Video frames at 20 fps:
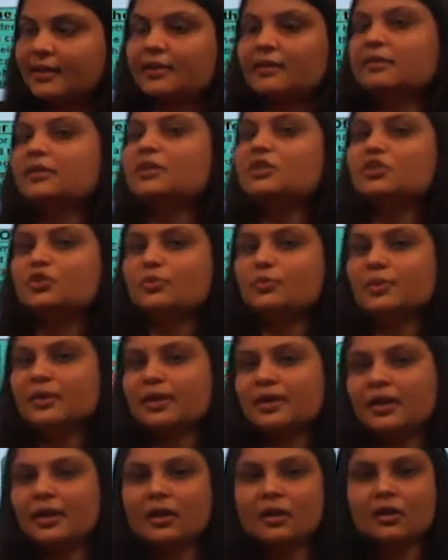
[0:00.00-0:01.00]
need to
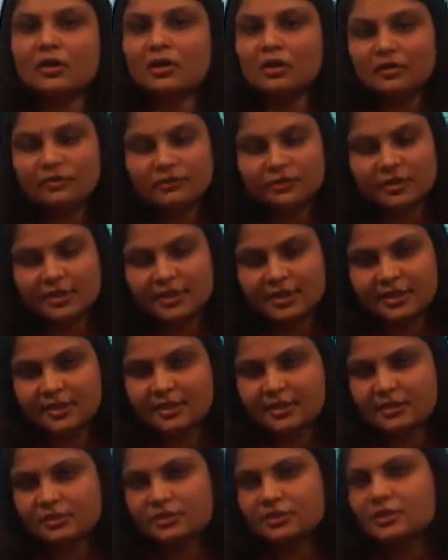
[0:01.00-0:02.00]
be called for the
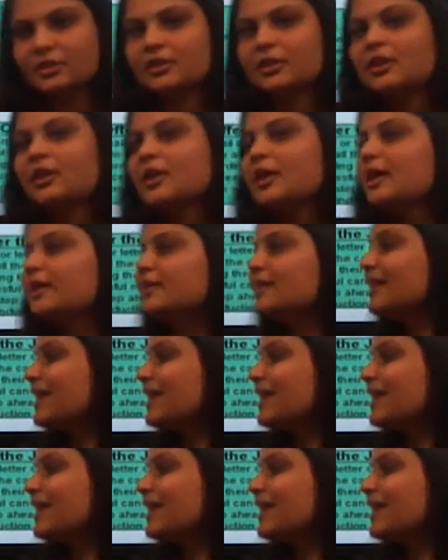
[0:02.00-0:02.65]
induction. And the